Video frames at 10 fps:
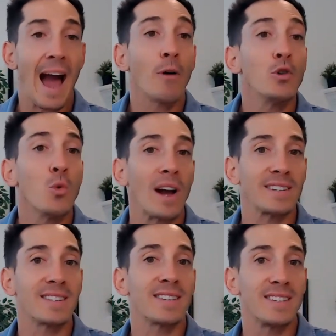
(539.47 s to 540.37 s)
How do I
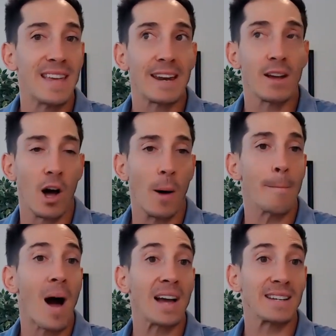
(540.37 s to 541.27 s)
set up
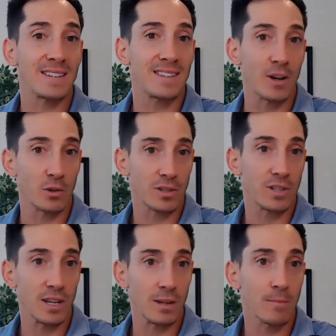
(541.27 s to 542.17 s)
my sales
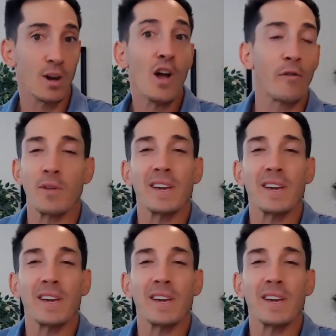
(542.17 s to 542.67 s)
team for